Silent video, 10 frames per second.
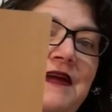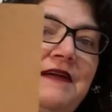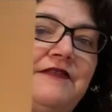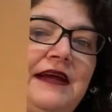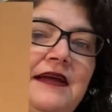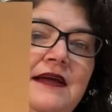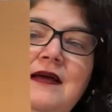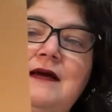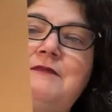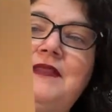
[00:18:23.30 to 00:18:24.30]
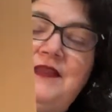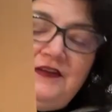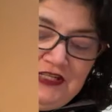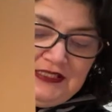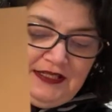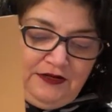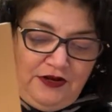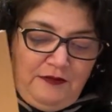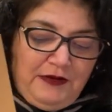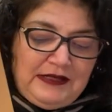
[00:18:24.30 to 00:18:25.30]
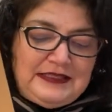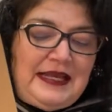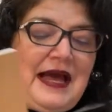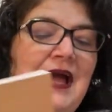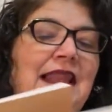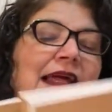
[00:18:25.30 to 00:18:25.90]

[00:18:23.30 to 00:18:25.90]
favorite but they're just little notebooks. And I